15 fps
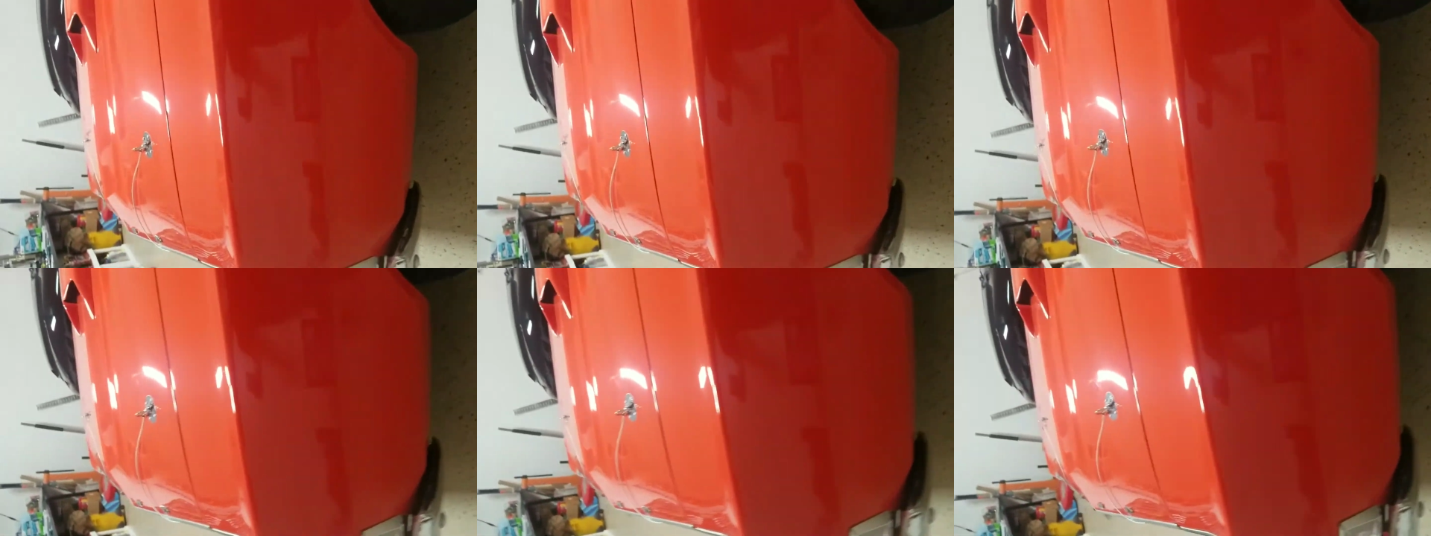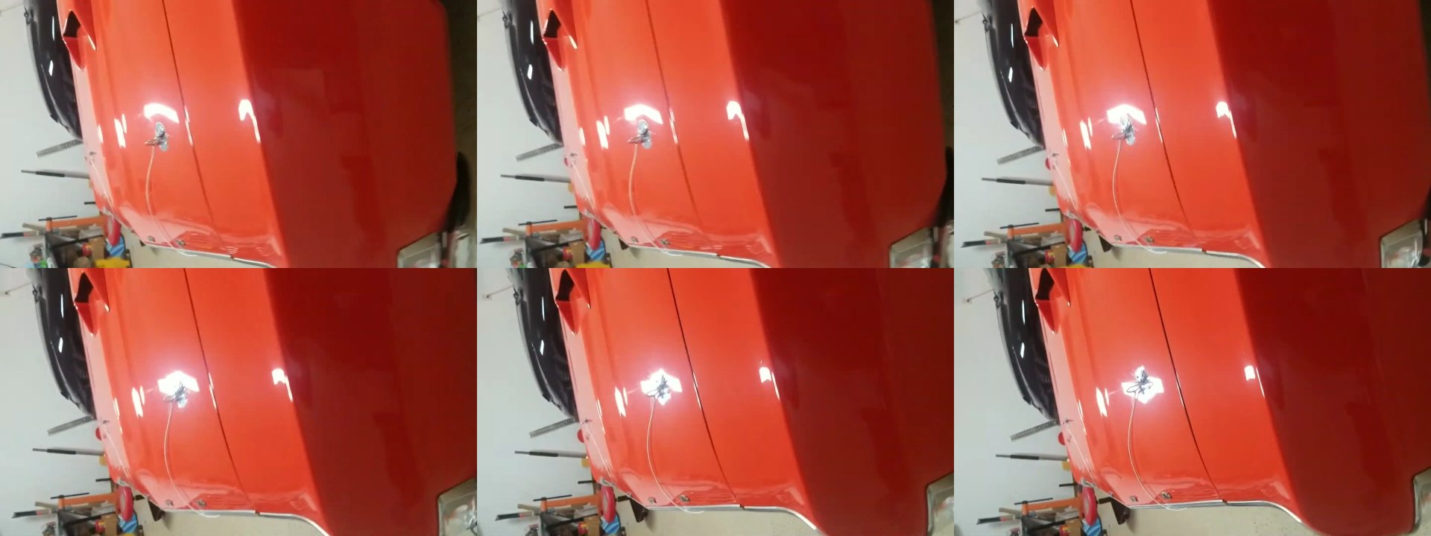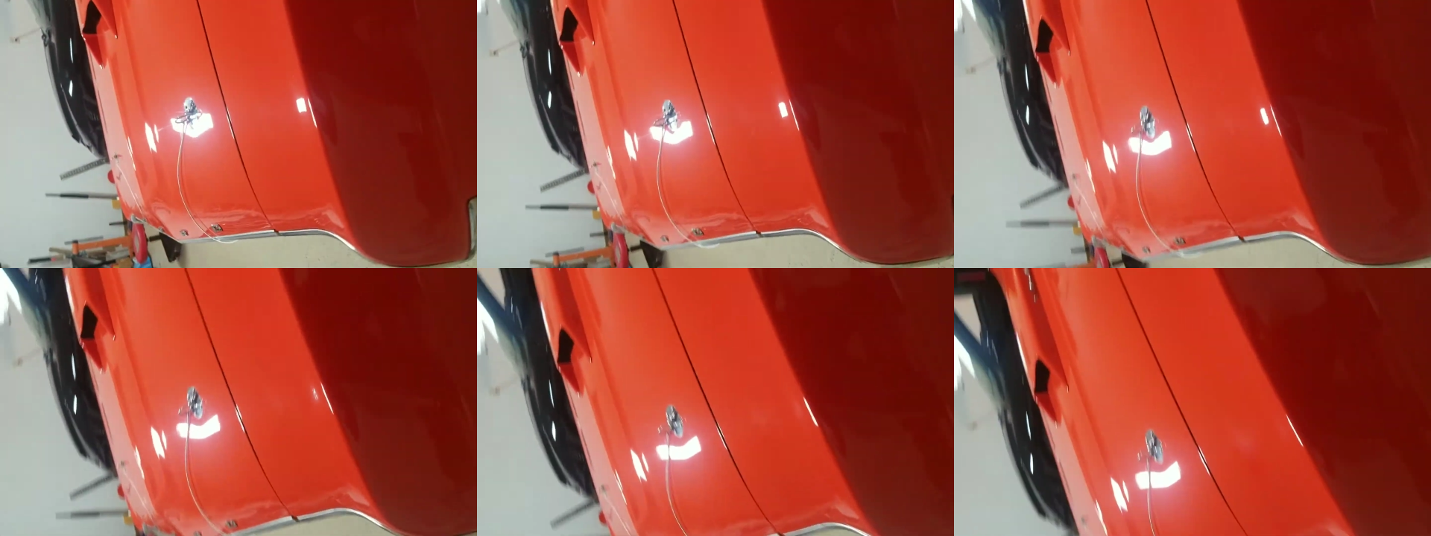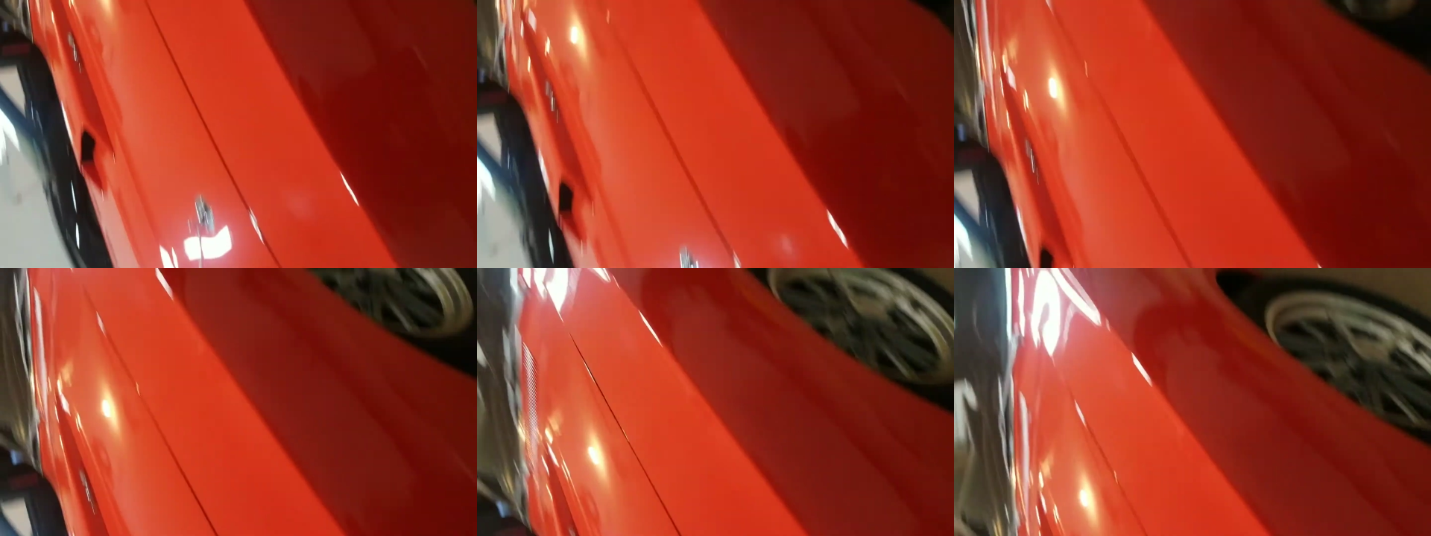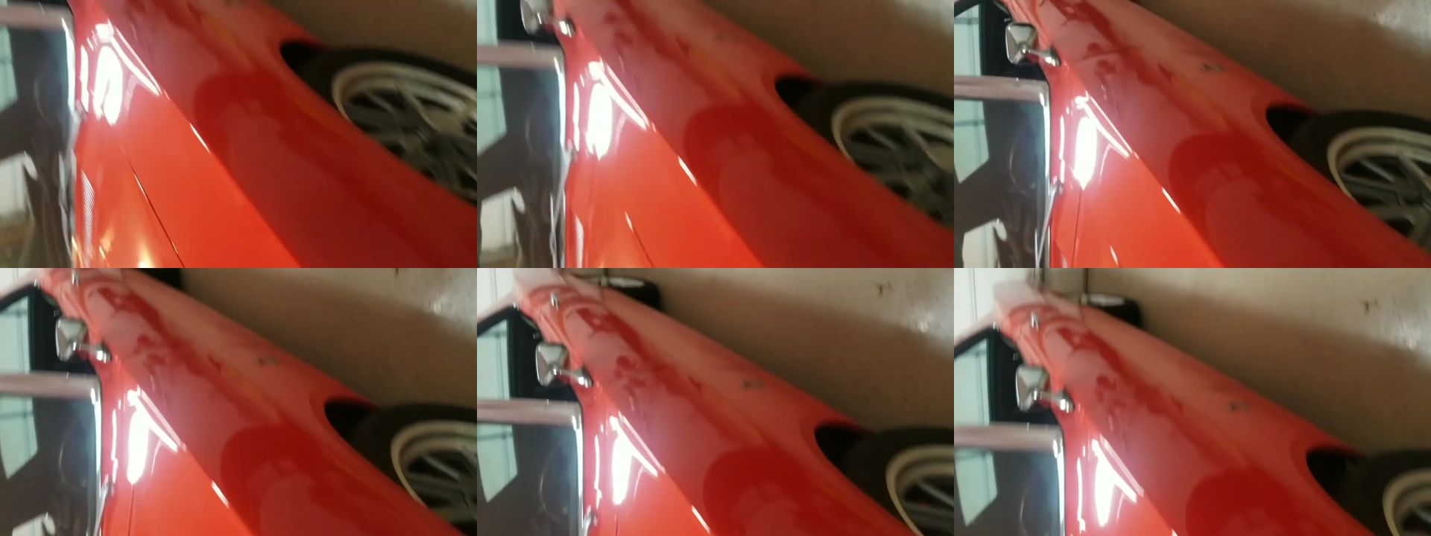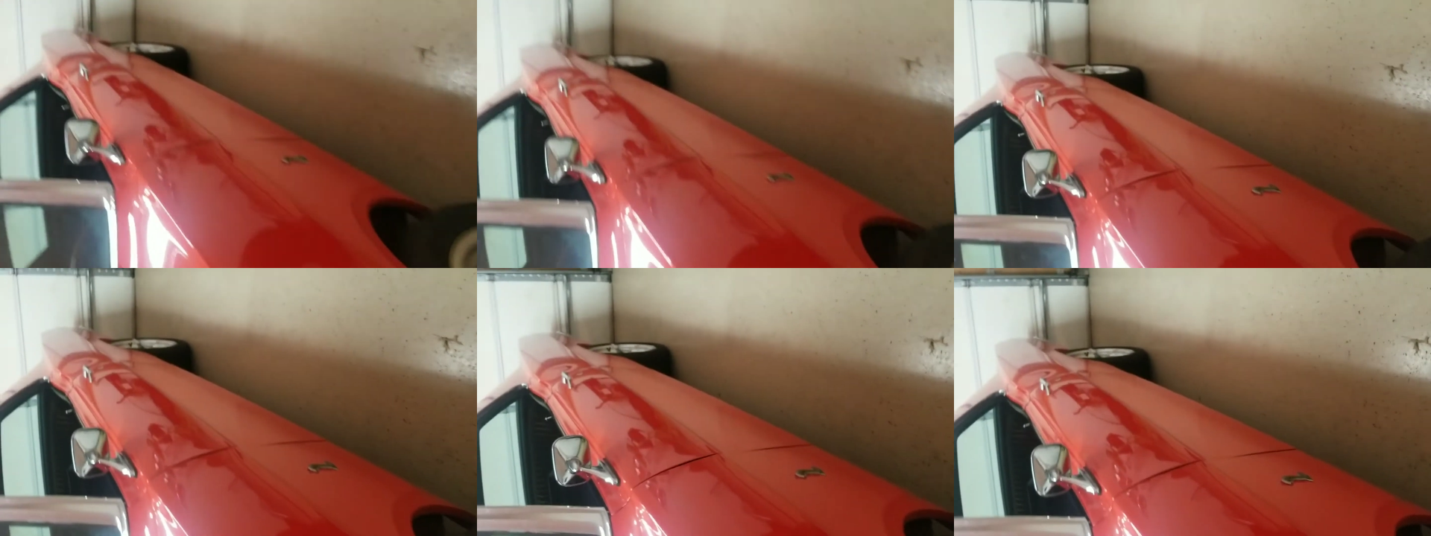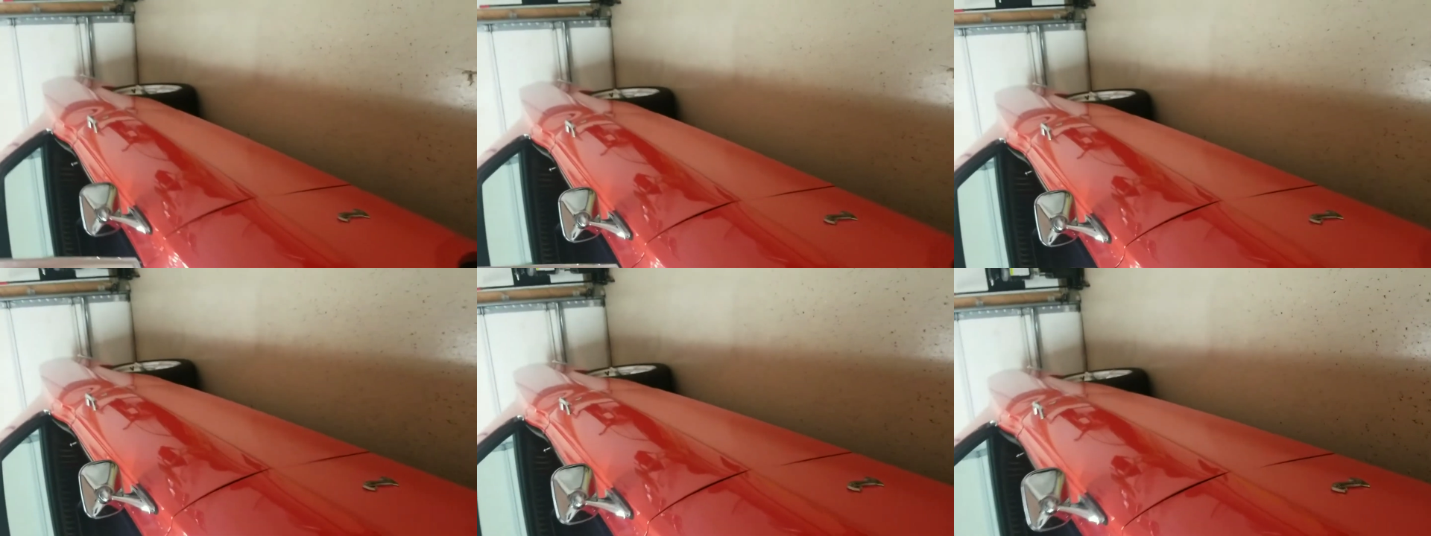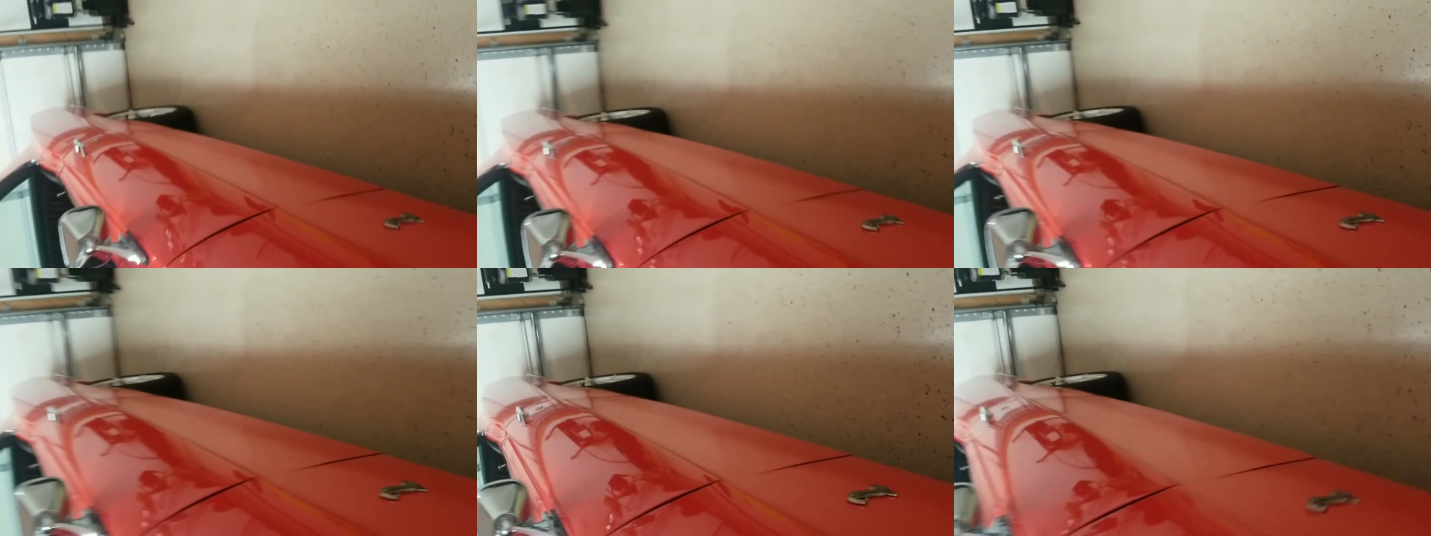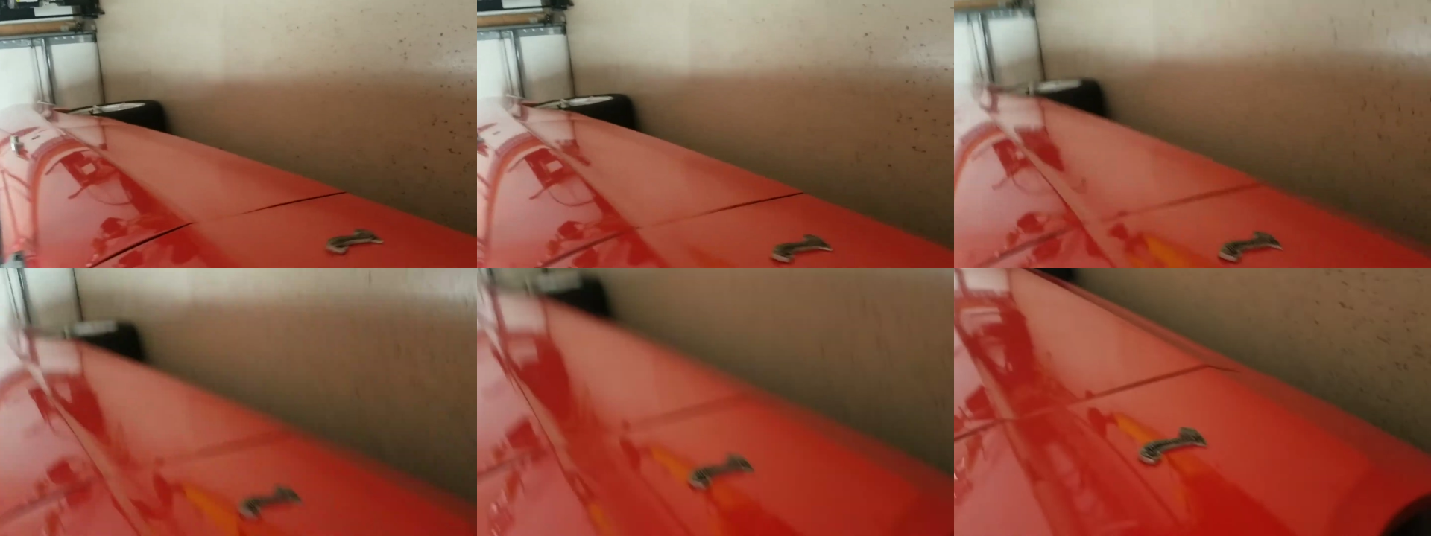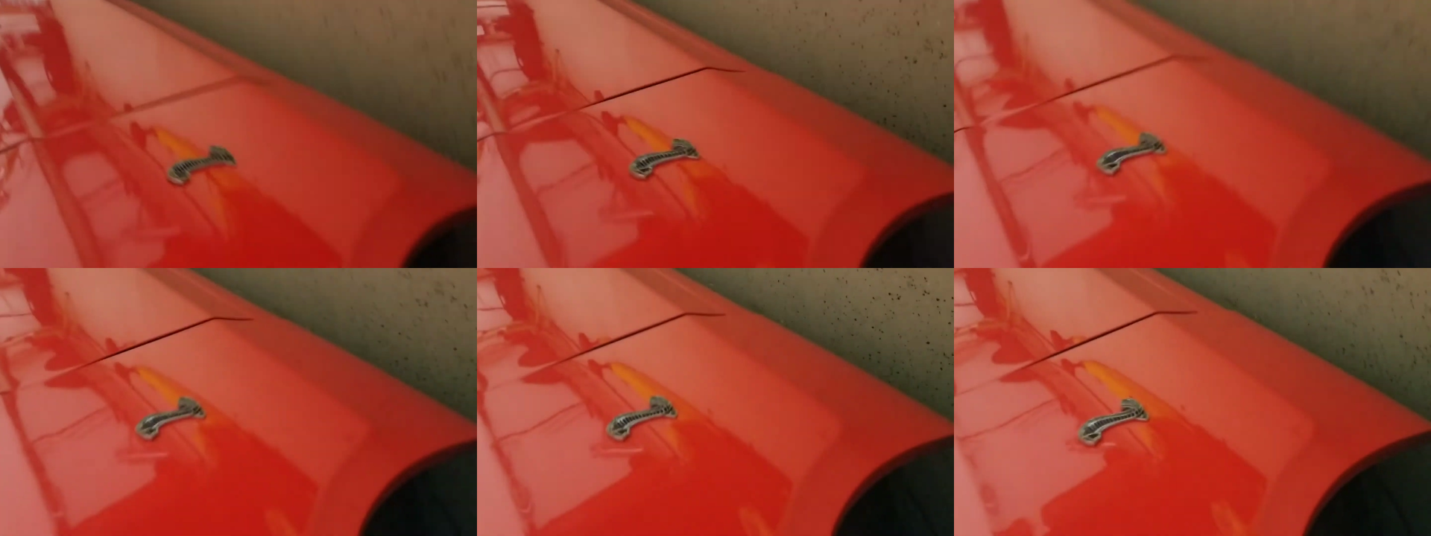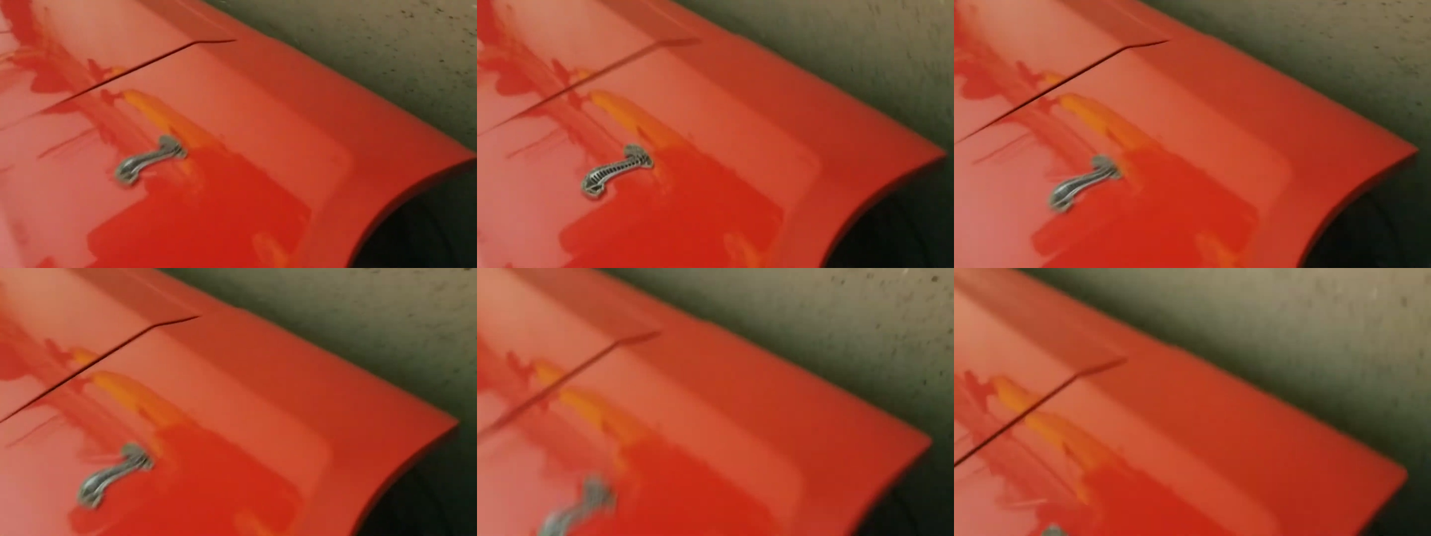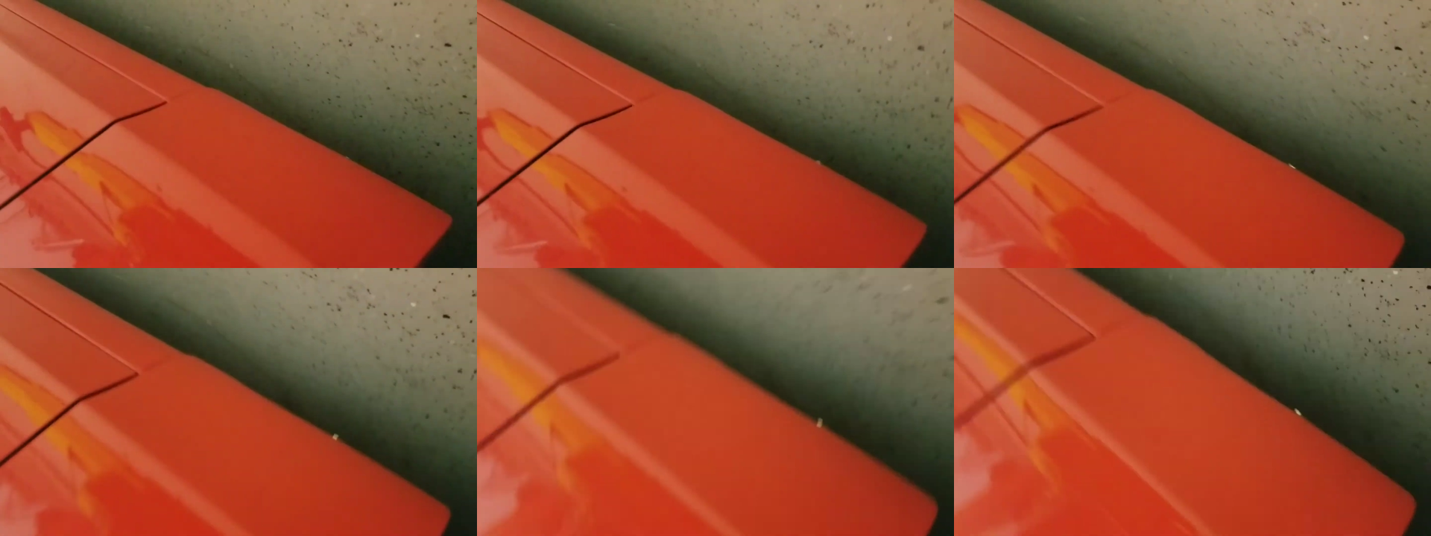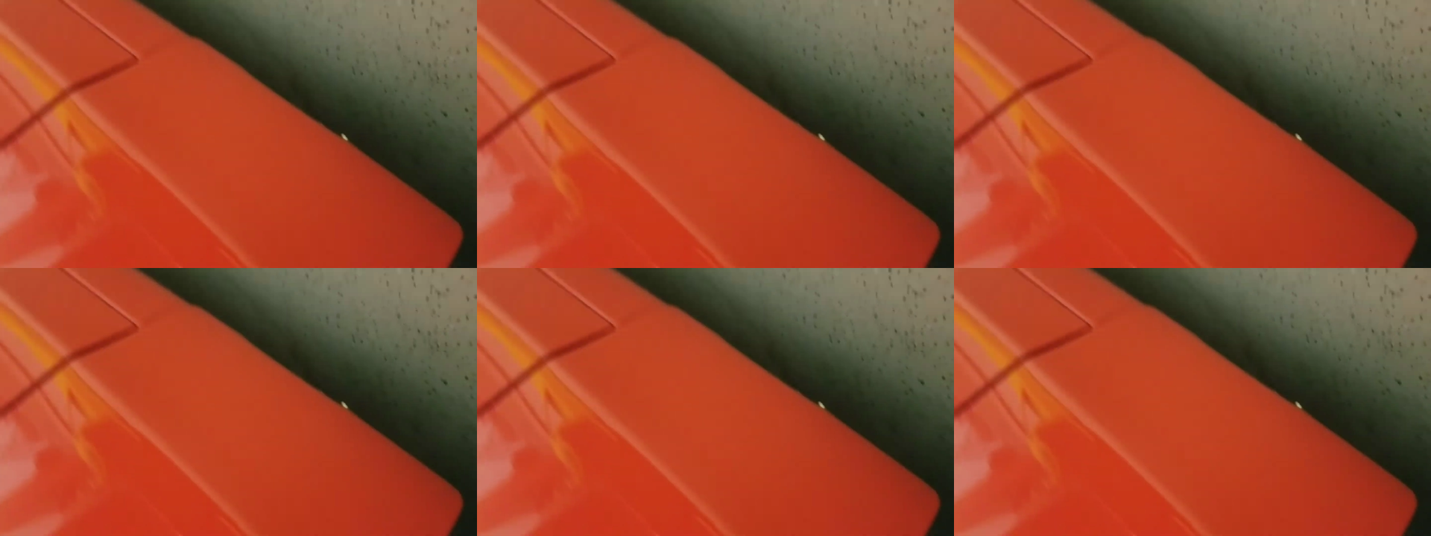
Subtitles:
Nobody's mouth can be seen.